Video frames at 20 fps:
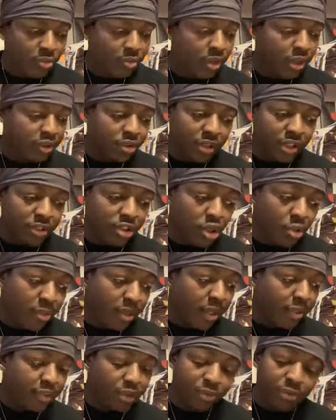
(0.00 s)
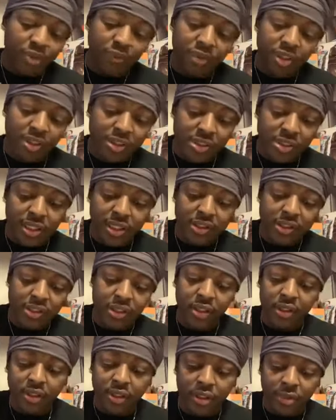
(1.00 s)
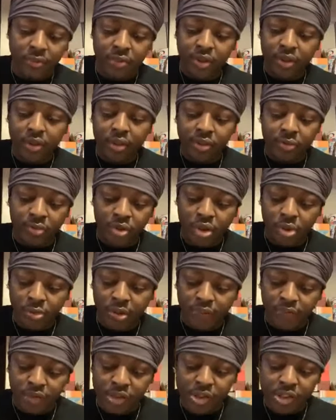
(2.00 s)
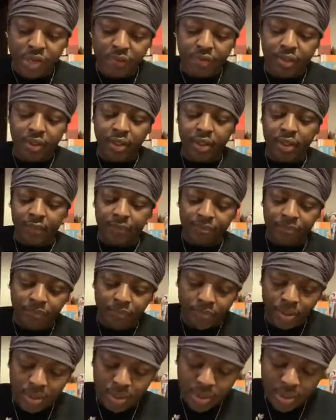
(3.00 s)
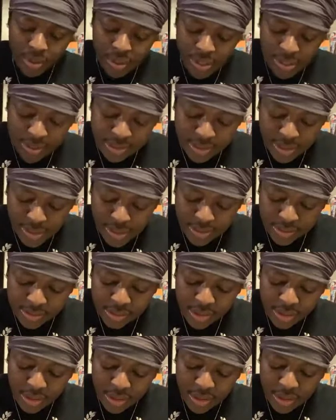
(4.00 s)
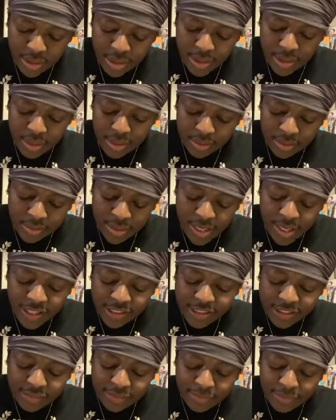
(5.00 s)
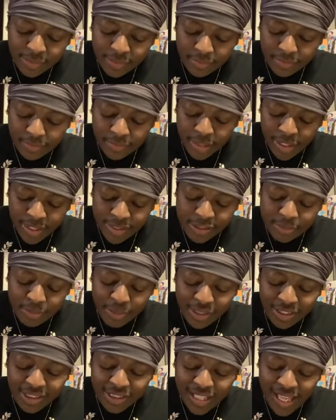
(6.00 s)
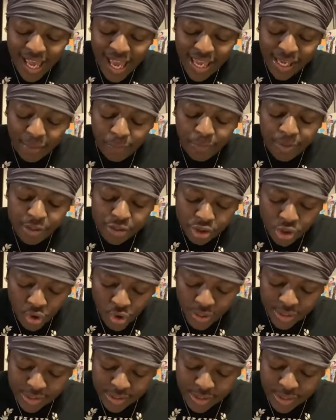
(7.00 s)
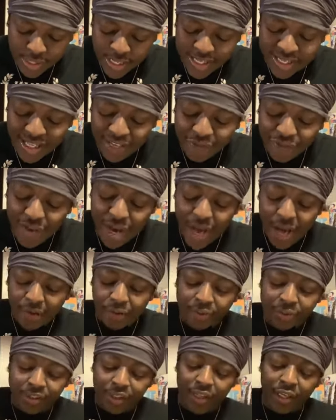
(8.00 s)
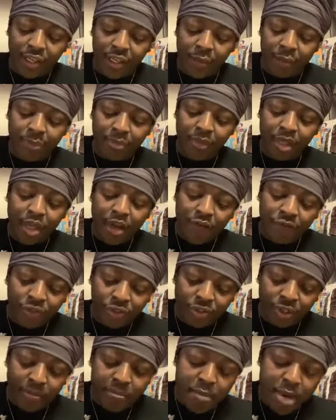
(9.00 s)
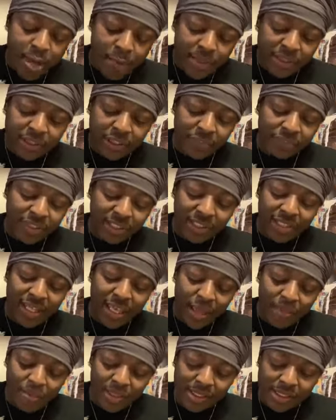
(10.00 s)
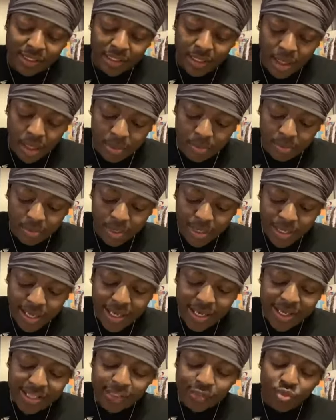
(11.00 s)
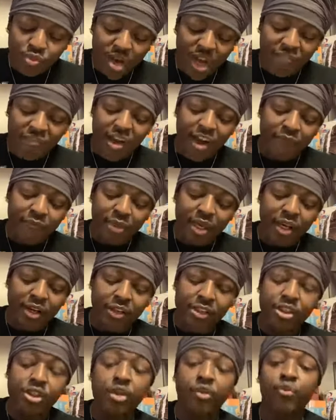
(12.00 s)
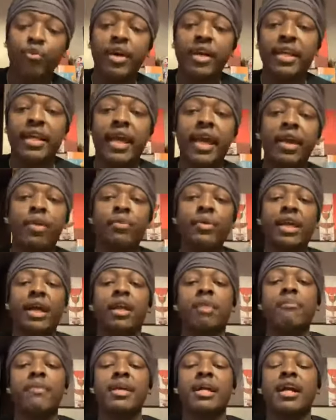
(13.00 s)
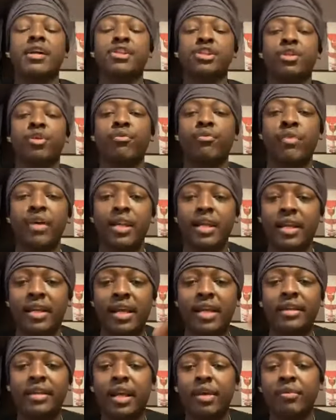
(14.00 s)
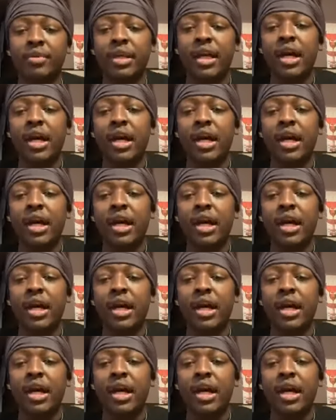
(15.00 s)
right, so let's go back into Revelation 19 and read. We're gonna read verse 7 again. It says, Let us let us be glad and rejoice and give honor to him, for the marriage of the Lamb is come, and his wife have made herself ready. Hey, we gotta make ourselves ready in that day when